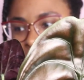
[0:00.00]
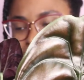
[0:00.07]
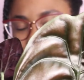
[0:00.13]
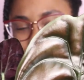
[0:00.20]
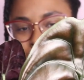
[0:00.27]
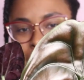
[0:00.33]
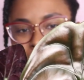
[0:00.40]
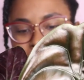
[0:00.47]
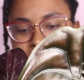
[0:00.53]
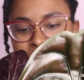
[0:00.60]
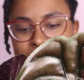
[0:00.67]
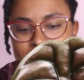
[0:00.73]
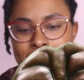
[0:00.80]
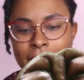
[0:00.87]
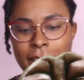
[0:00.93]
I just love
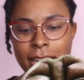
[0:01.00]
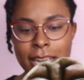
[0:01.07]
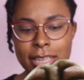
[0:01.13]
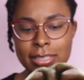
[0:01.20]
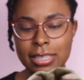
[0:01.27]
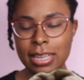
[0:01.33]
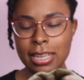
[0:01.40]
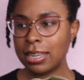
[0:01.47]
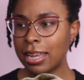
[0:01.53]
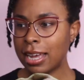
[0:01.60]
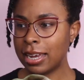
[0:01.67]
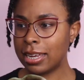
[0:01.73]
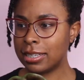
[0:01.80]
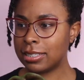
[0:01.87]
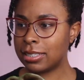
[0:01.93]
the size. And
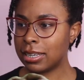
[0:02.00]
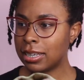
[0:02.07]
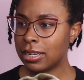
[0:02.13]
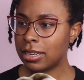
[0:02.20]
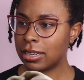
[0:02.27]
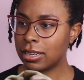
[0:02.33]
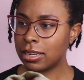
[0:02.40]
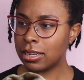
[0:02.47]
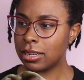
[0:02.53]
yeah, it did